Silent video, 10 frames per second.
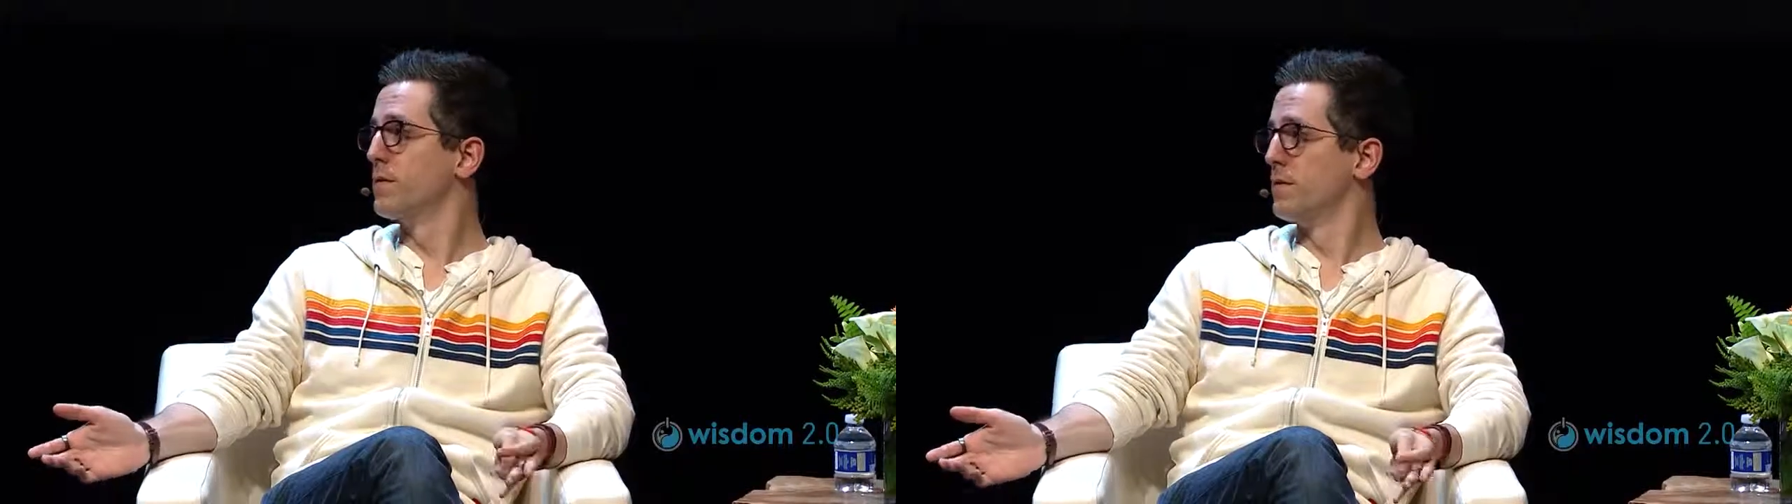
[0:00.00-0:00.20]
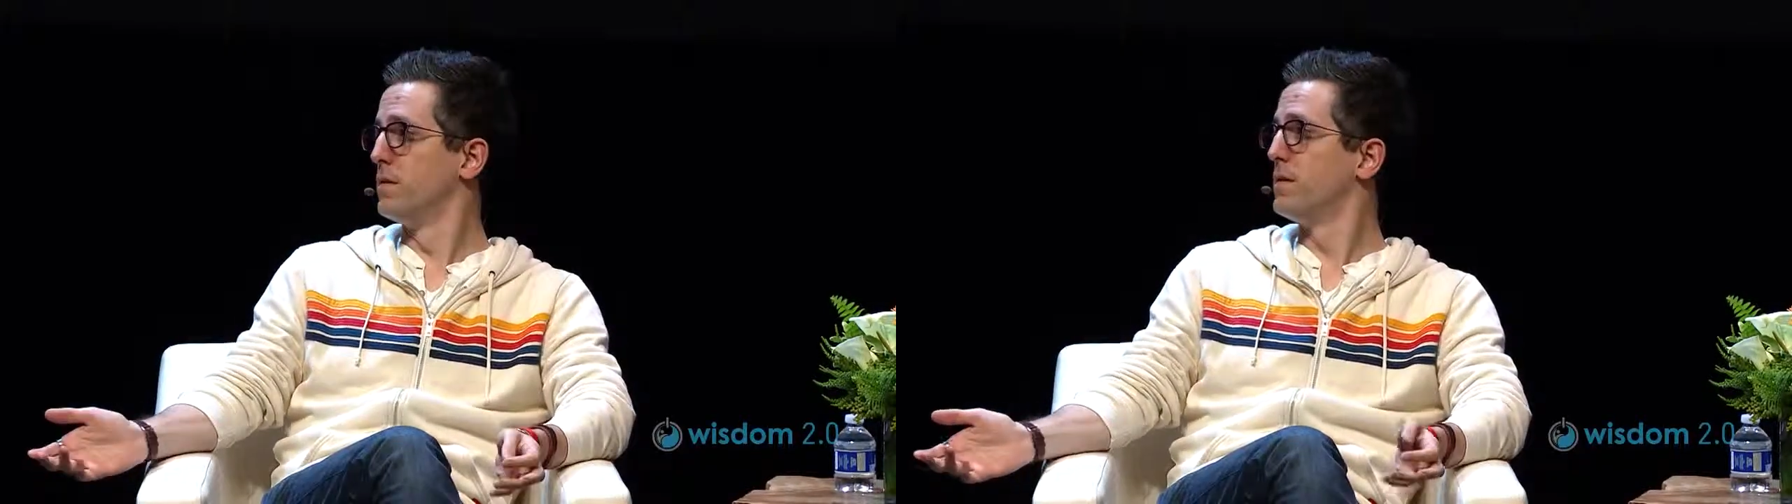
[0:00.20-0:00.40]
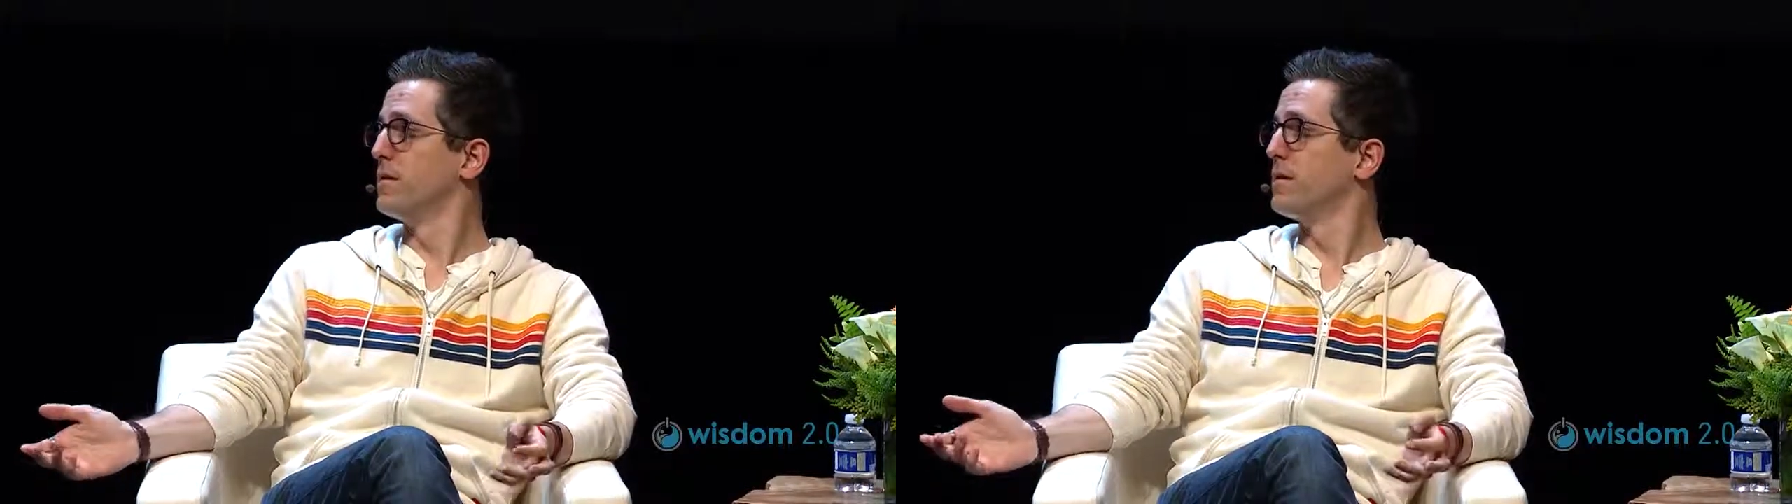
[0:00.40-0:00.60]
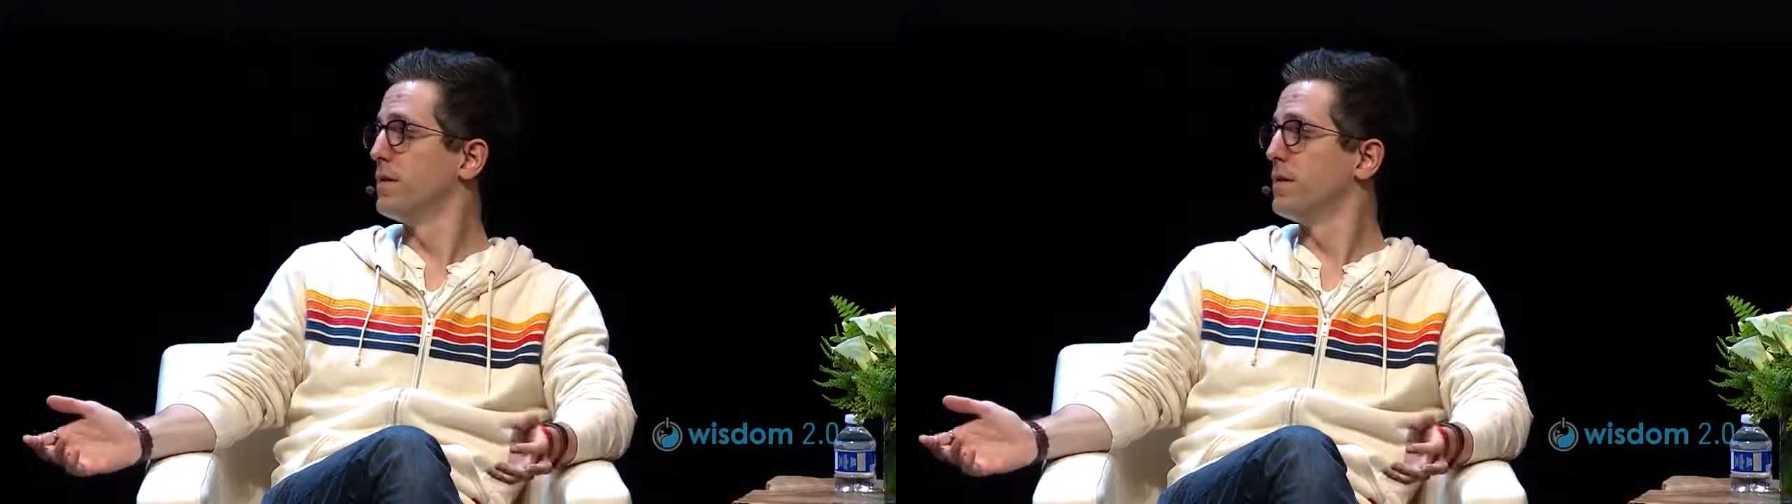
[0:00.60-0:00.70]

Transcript: trolls